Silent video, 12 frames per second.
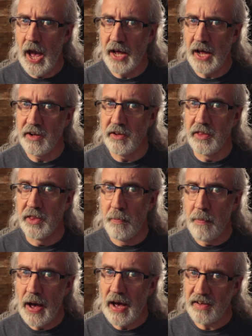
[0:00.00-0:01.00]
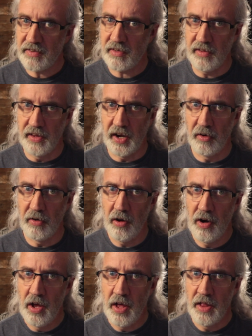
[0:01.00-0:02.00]
added the mask layer,
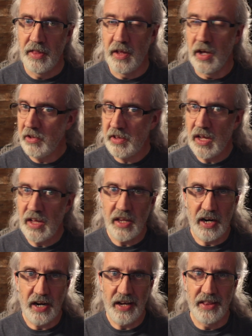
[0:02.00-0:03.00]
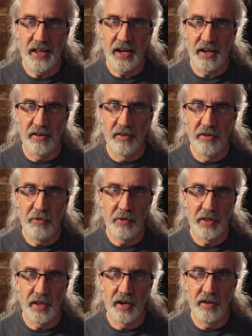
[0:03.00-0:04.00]
the only thing that I could think to do
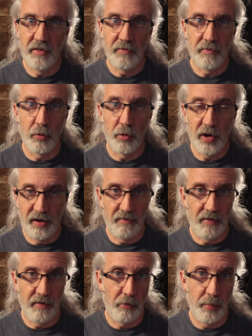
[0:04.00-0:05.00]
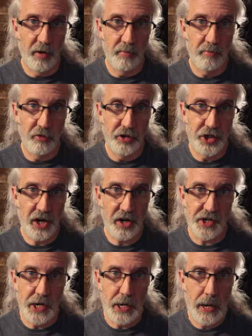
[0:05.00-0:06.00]
with it is for environmental
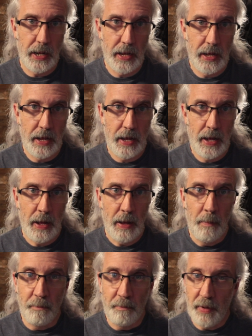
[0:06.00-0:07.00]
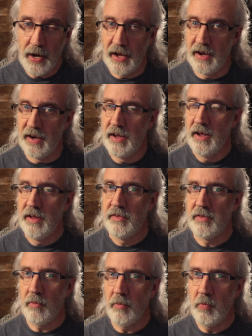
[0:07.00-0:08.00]
projection. But
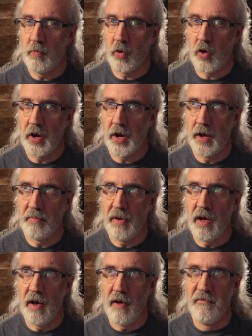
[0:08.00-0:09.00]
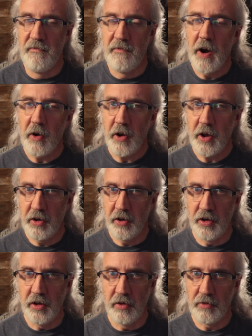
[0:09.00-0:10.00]
someone brought up a very
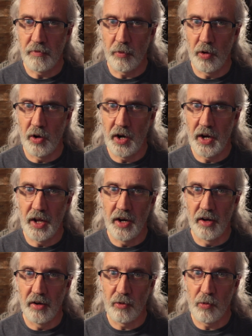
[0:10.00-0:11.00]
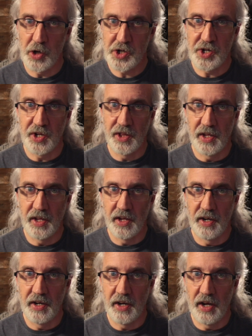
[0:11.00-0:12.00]
good use for it in a question that